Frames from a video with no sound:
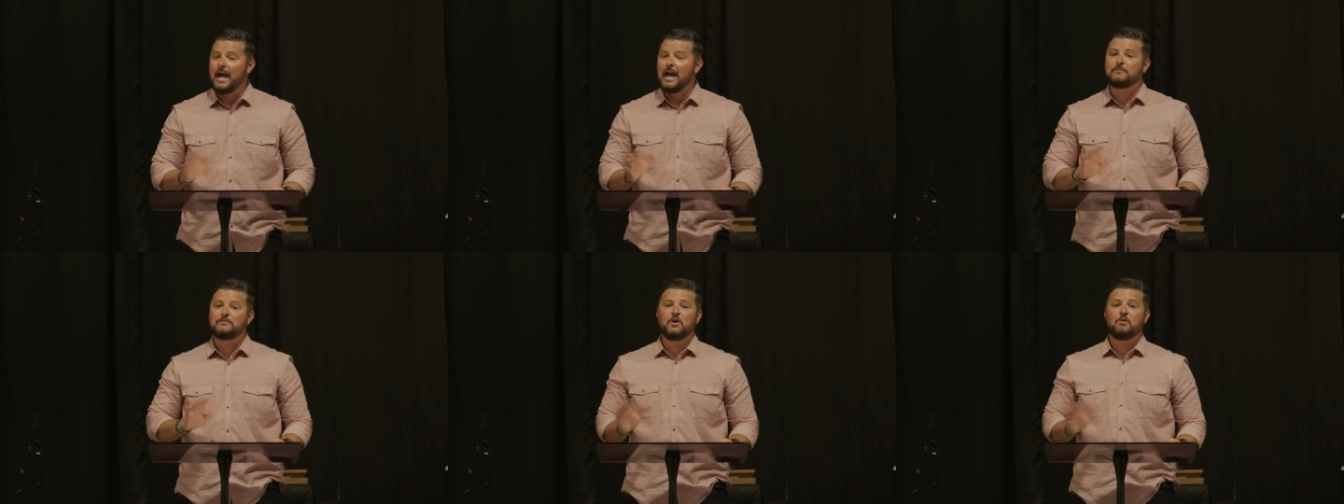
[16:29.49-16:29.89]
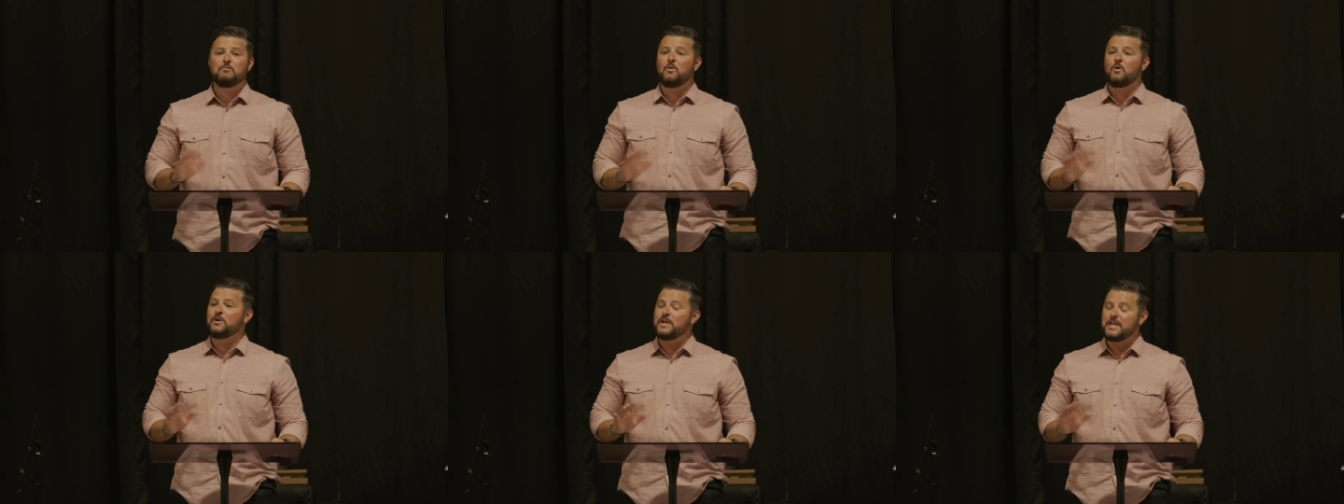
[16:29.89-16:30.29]
I have
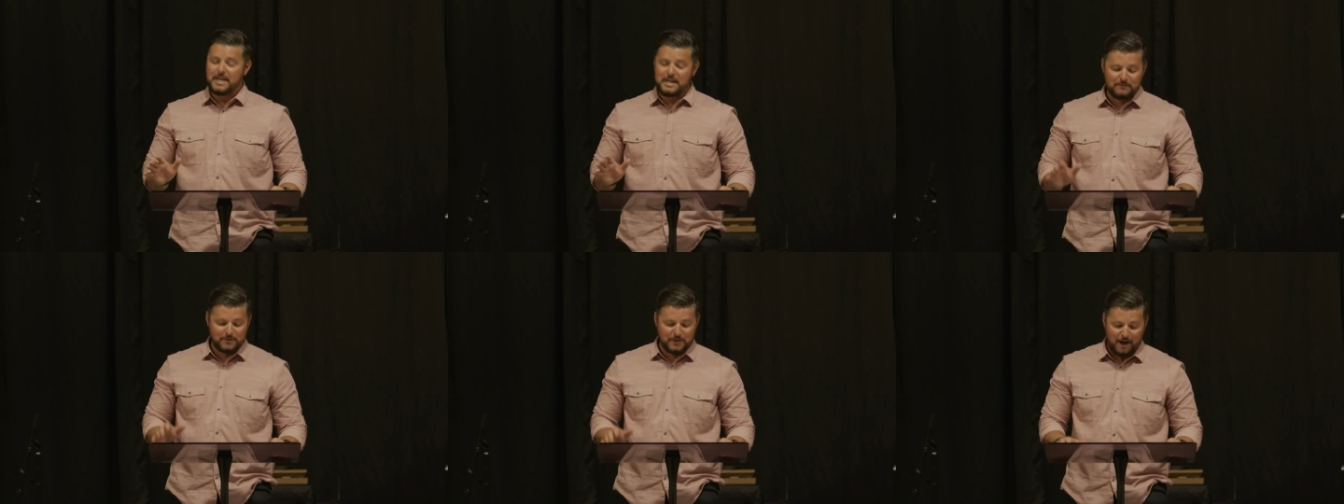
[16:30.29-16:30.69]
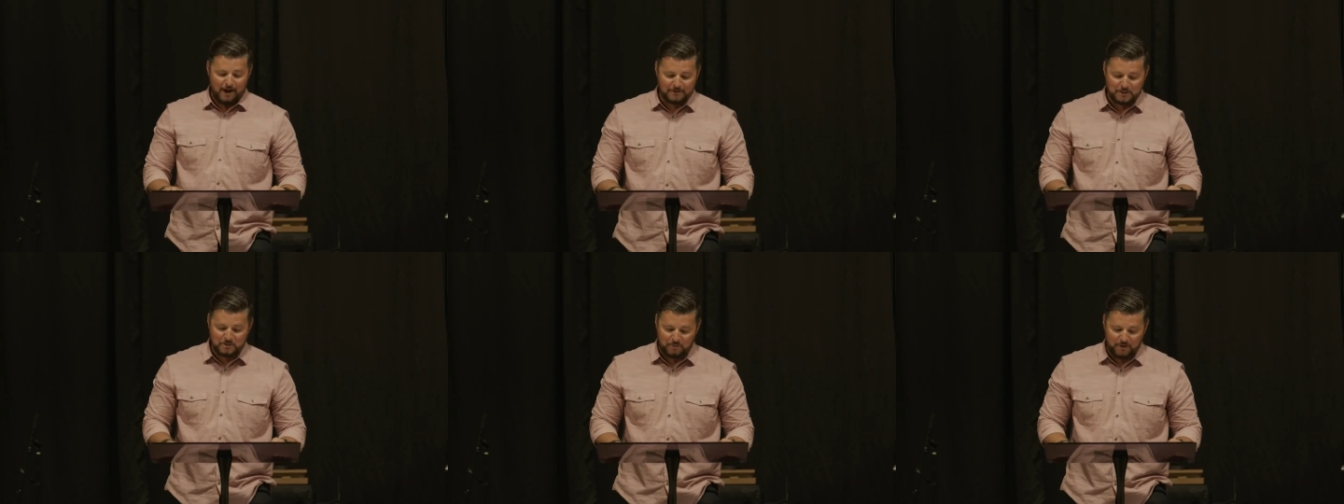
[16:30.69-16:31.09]
no more need of
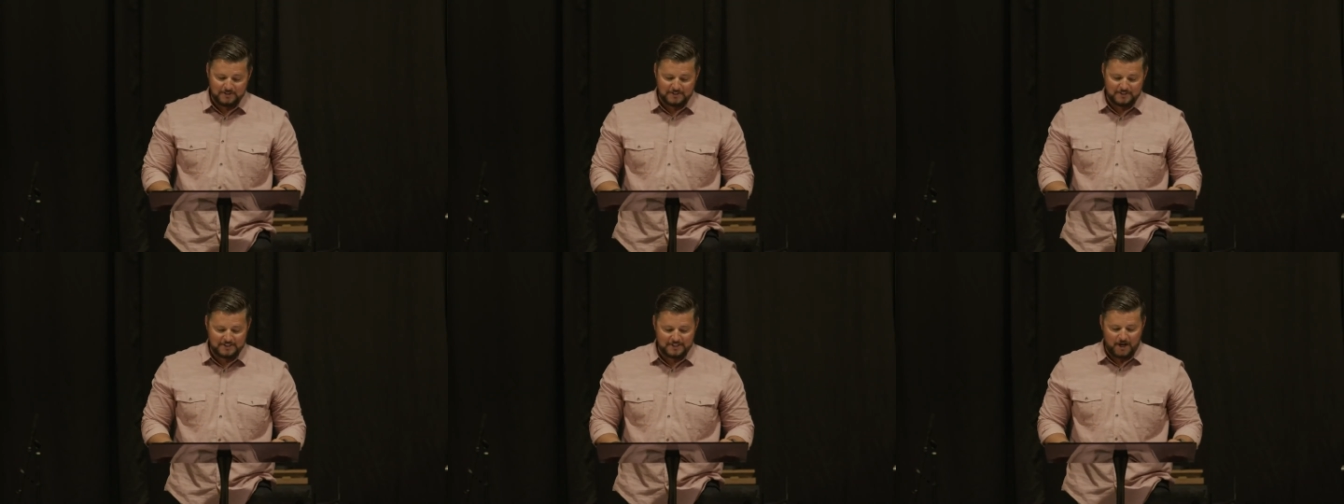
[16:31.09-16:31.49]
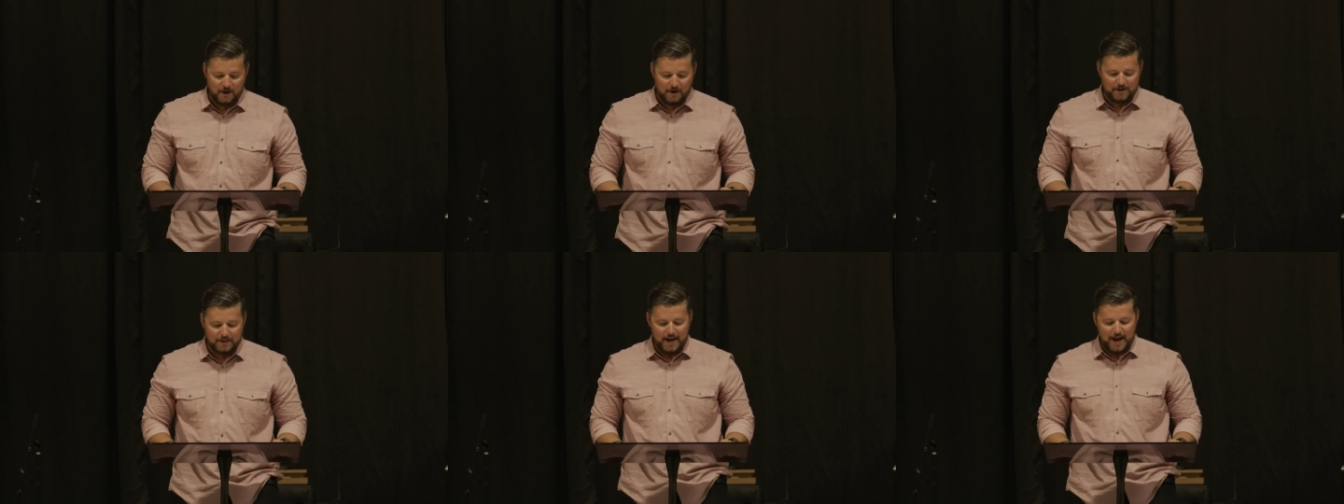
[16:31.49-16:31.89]
God's presence than
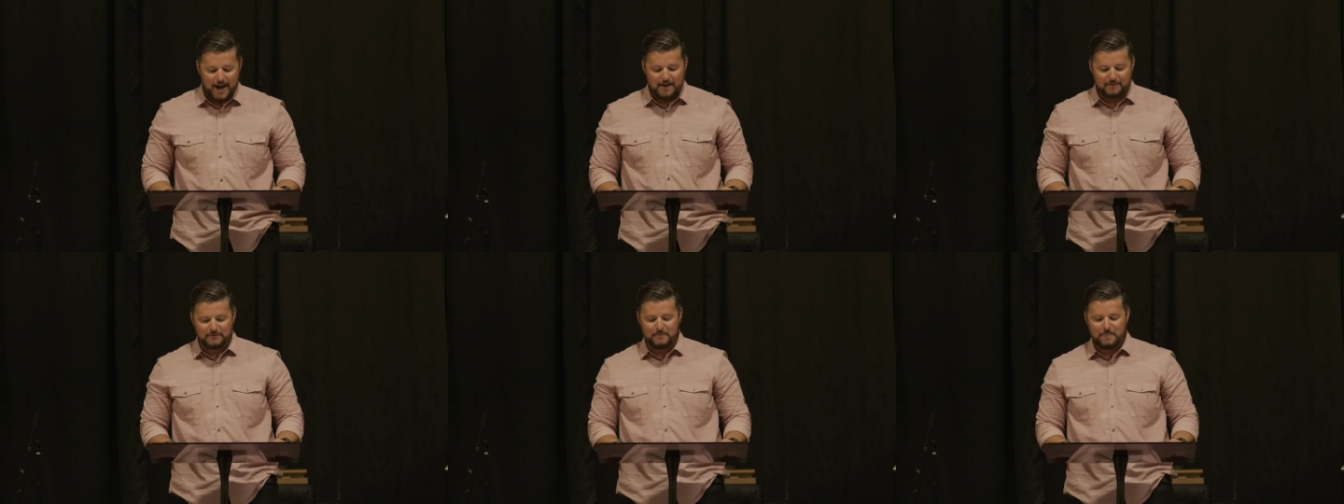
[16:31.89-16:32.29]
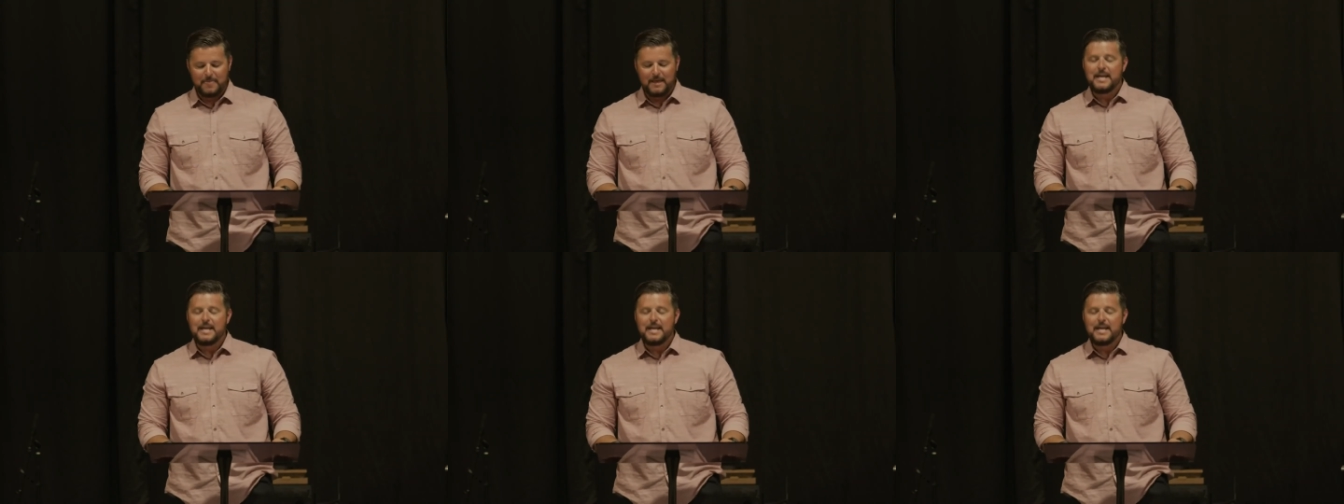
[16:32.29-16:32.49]
I already have.